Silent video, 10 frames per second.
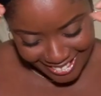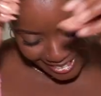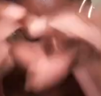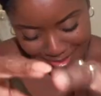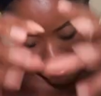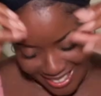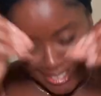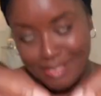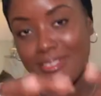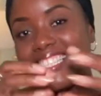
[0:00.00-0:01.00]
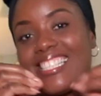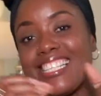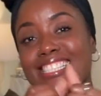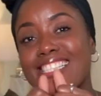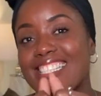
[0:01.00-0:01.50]
Don't pay too much
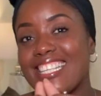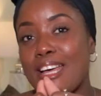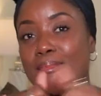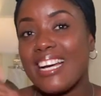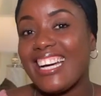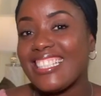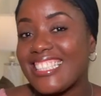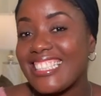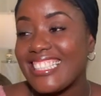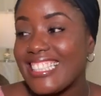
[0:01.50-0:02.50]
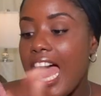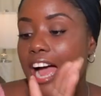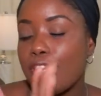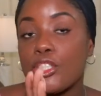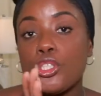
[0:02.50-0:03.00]
attention to them. I got to, I
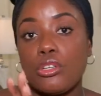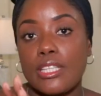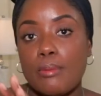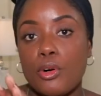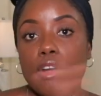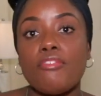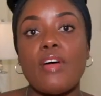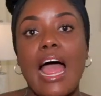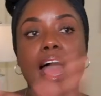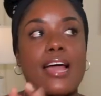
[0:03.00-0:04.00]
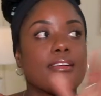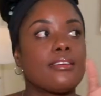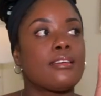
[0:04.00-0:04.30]
have to soak them off and